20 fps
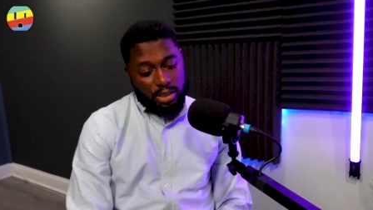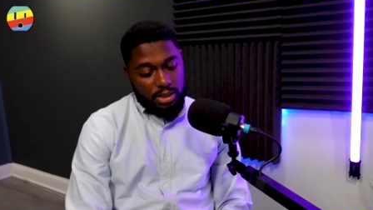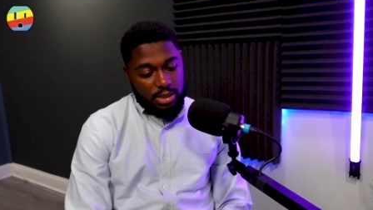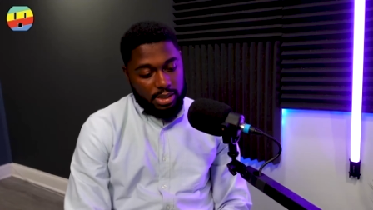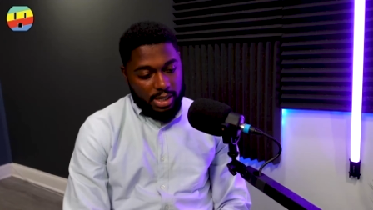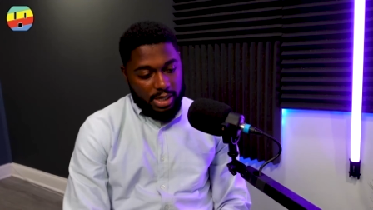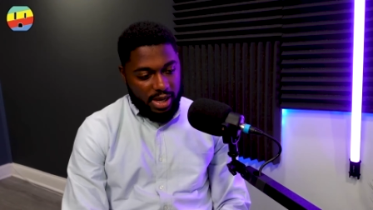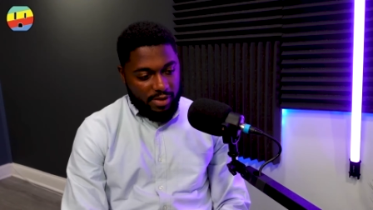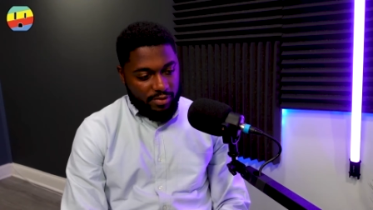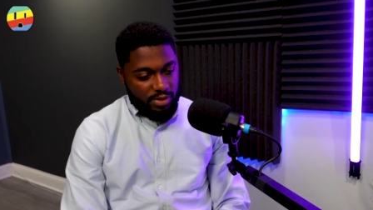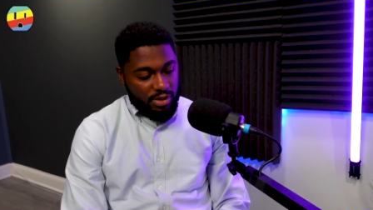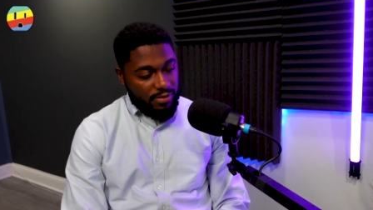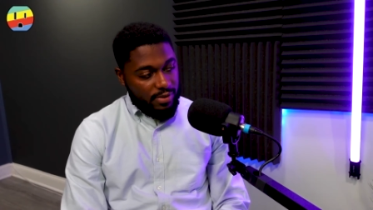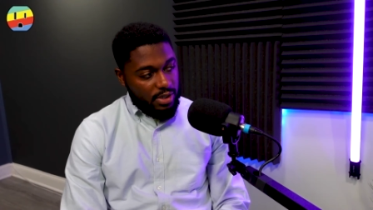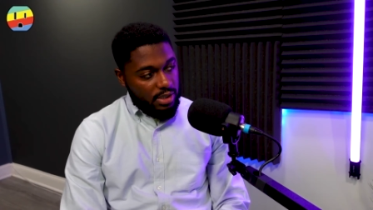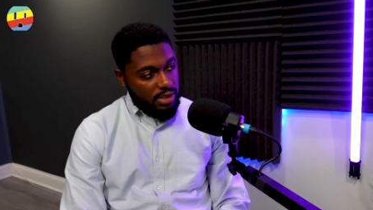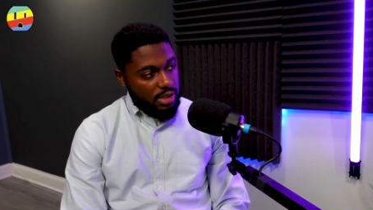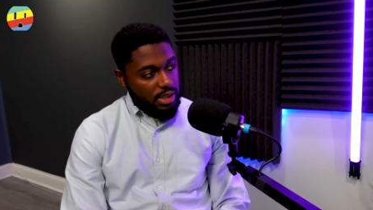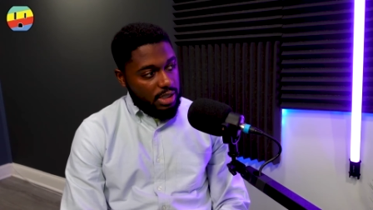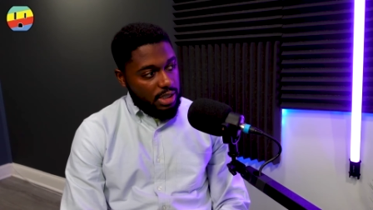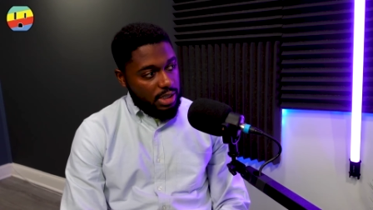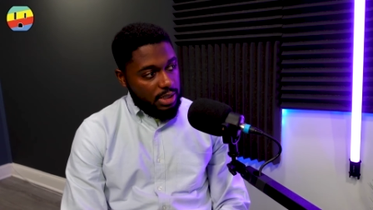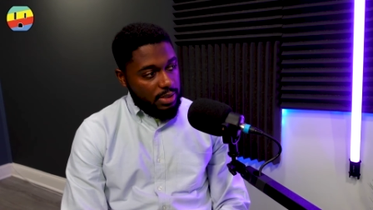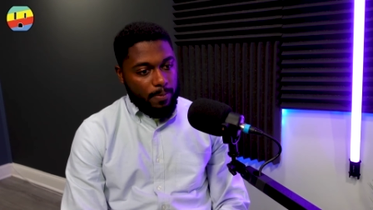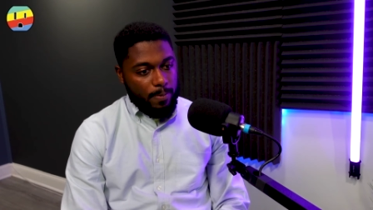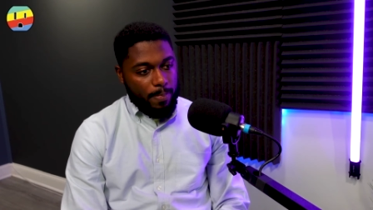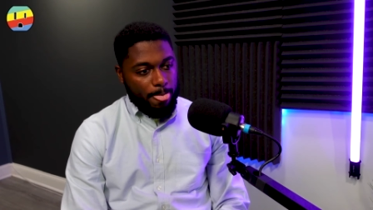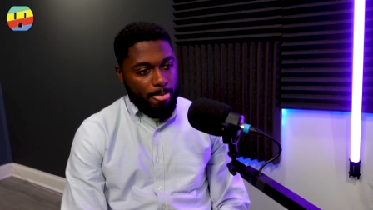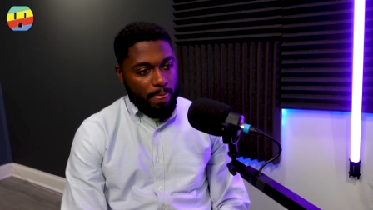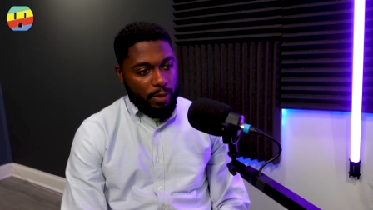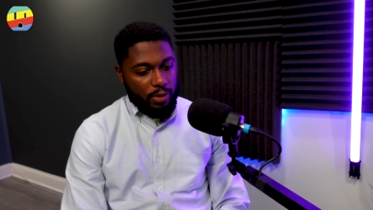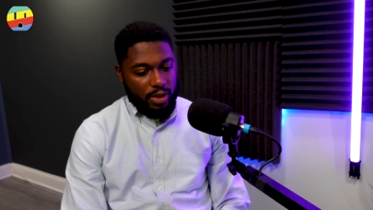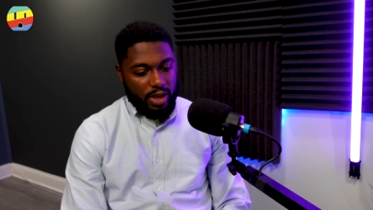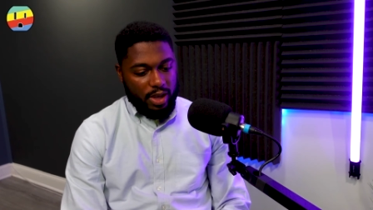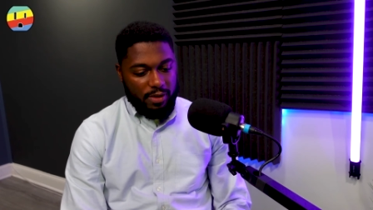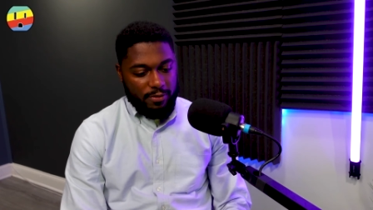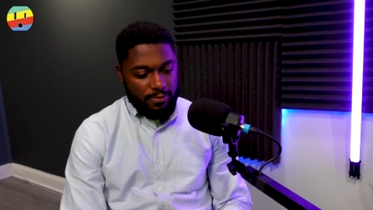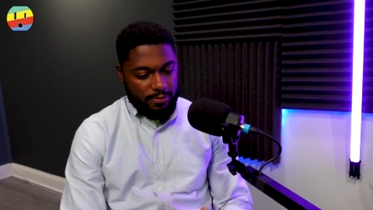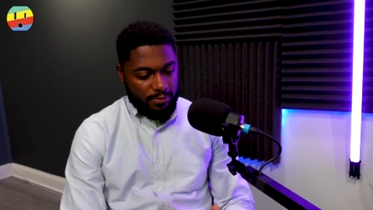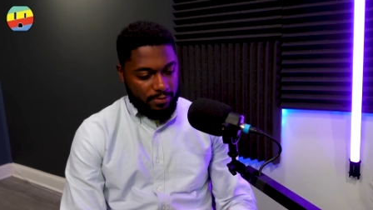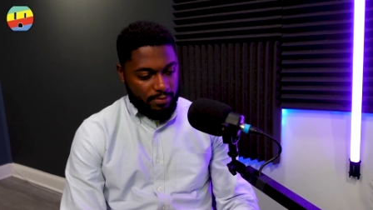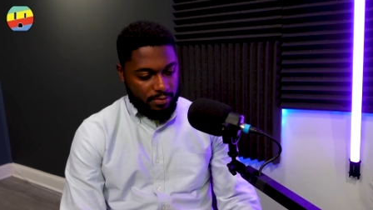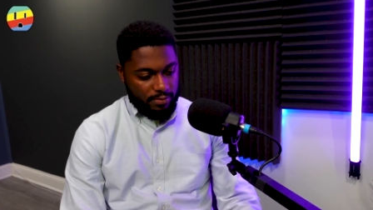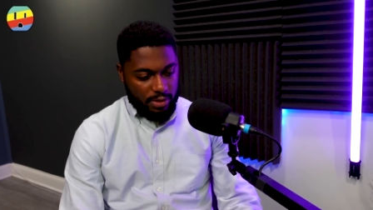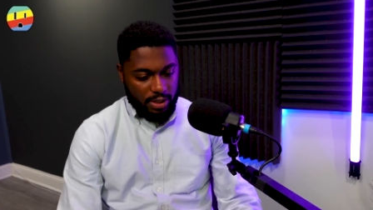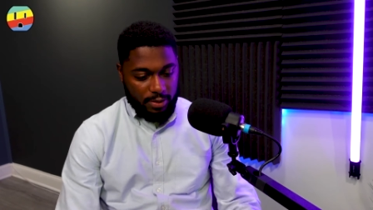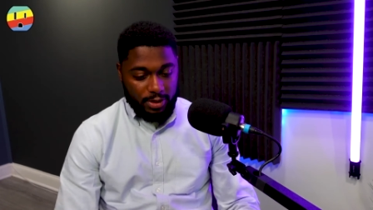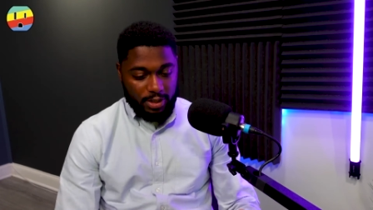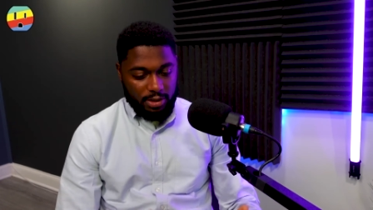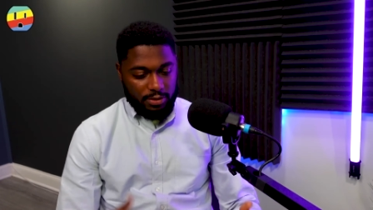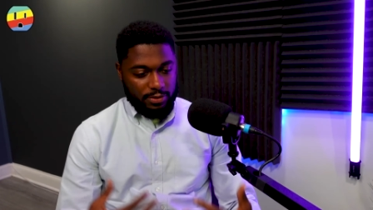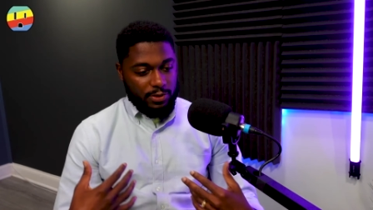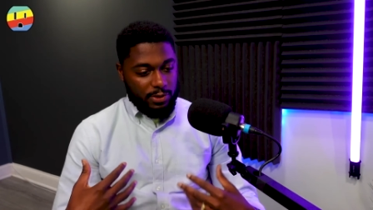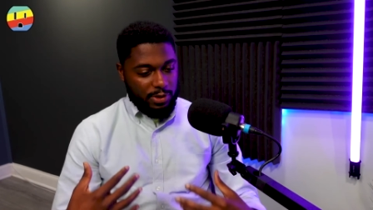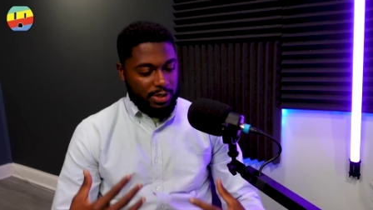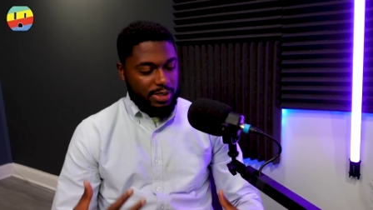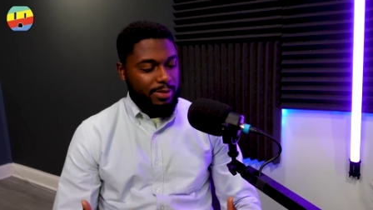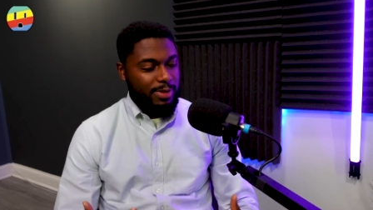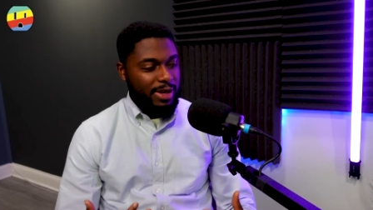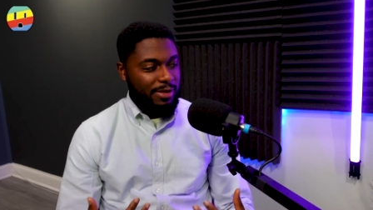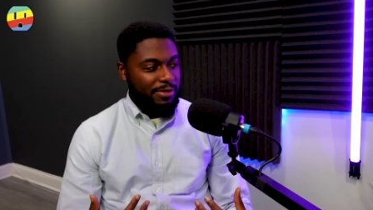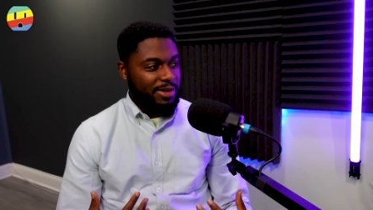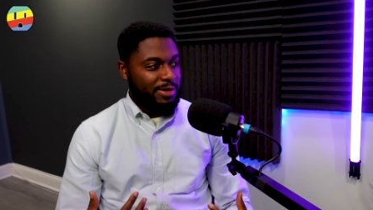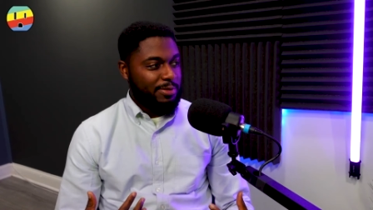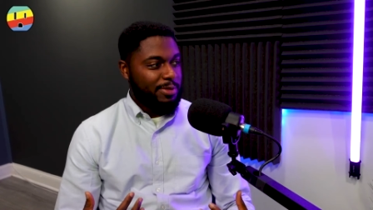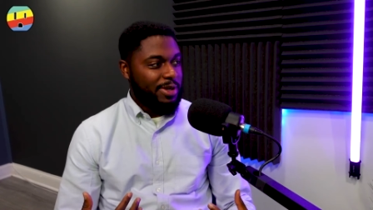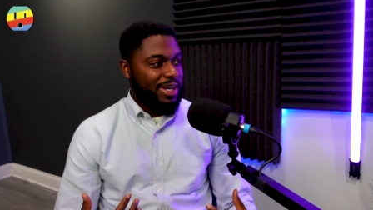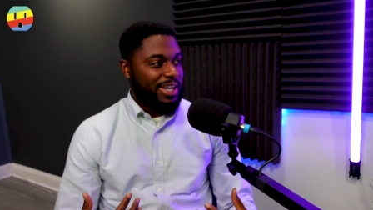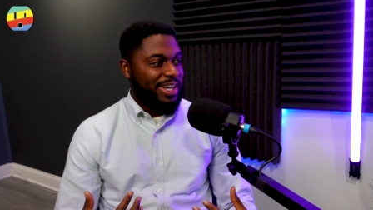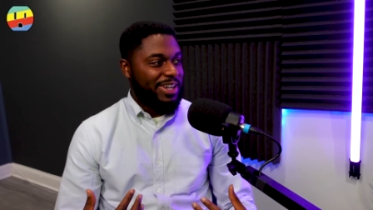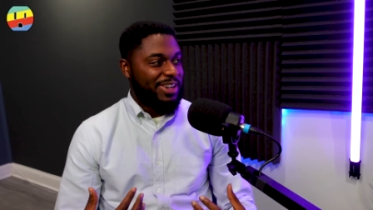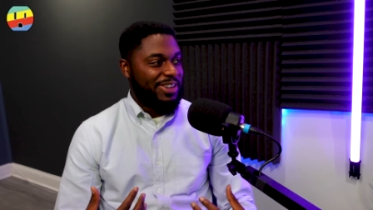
to have a diverse team. You have, I mean, of course, I'm African American,